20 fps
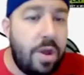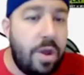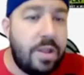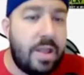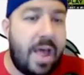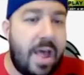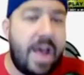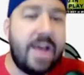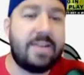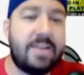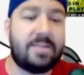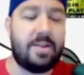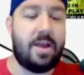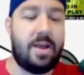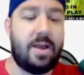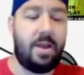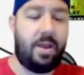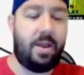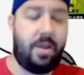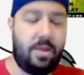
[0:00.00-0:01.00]
last
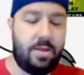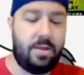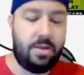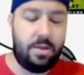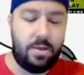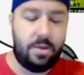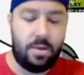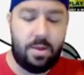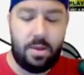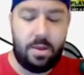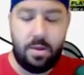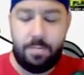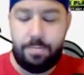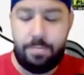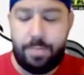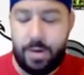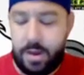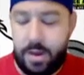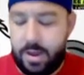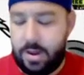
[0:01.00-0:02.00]
night,
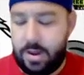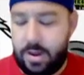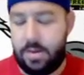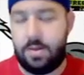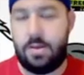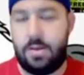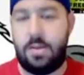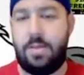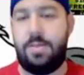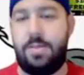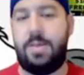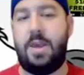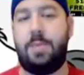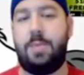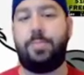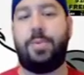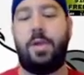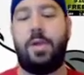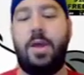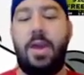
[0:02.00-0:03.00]
but they
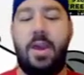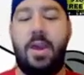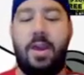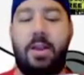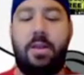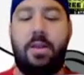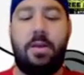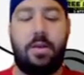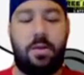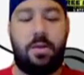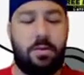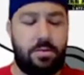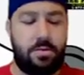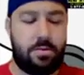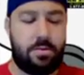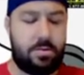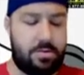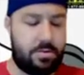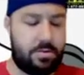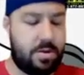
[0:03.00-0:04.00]
played.
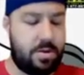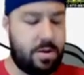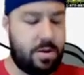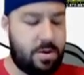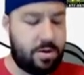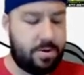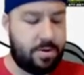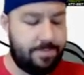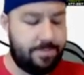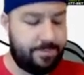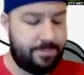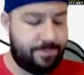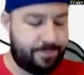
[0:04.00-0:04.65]
Sorry, I'm